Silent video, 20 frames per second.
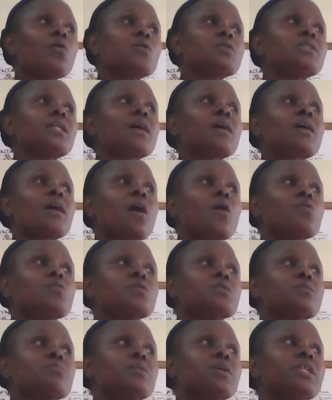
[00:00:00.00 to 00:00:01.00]

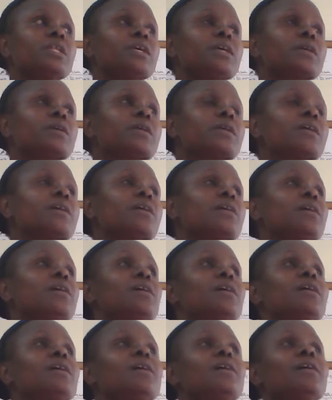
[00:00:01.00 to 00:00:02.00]
accounts meaning
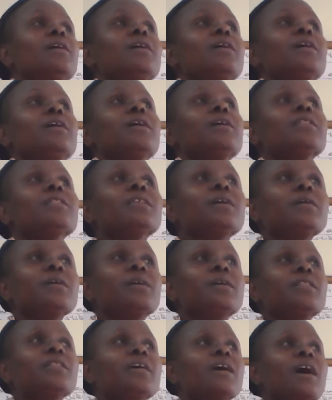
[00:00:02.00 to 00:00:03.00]

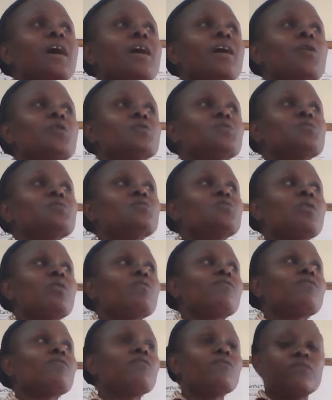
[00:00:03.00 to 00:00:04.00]
the accounts which you
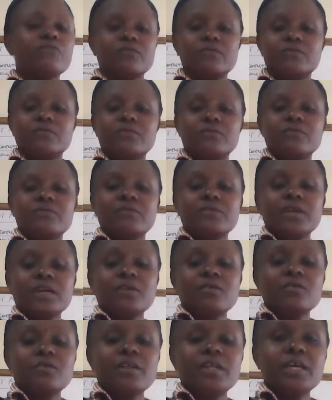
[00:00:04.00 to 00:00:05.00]
have
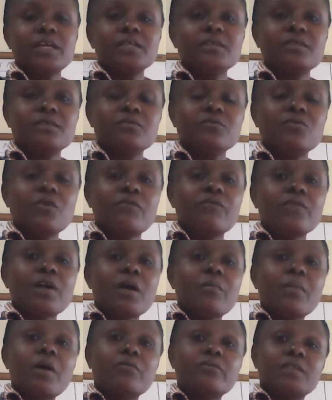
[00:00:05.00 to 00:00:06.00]
recorded, you have
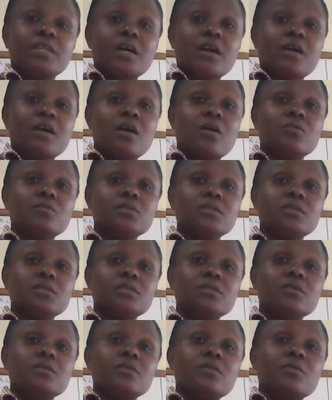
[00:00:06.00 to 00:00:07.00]
come up with the accounts
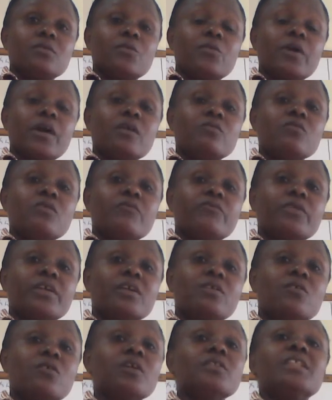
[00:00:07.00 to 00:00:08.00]
where you have
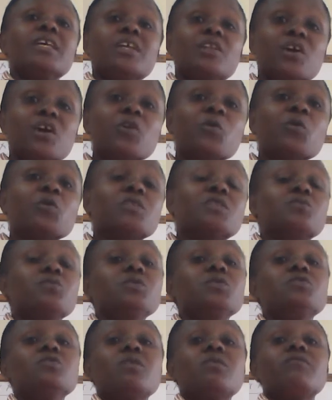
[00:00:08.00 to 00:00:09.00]
recorded the records
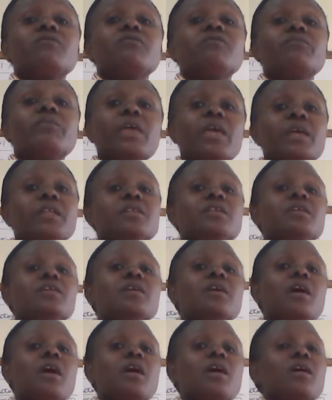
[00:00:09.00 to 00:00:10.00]
which you have made
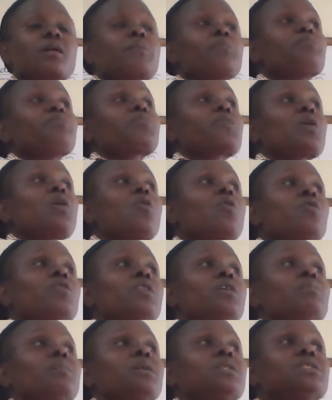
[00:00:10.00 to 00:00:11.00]
on
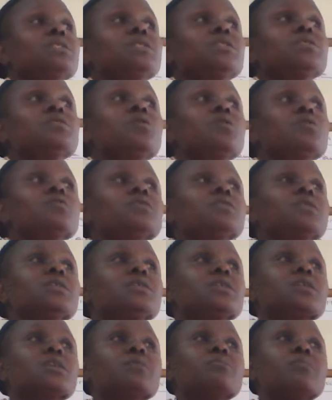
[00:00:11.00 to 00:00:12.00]
the materials,
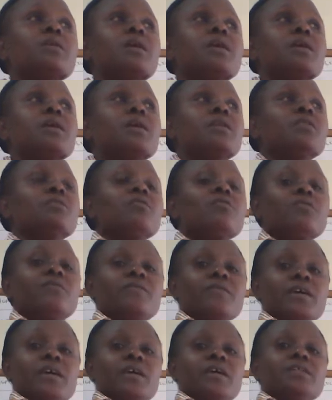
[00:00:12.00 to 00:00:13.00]
labor and
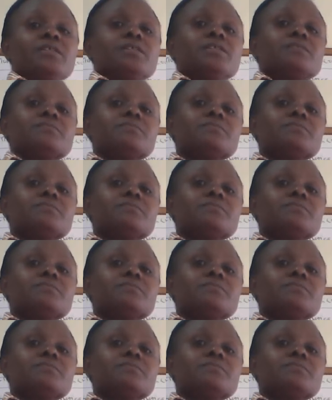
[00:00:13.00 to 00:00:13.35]
overheads.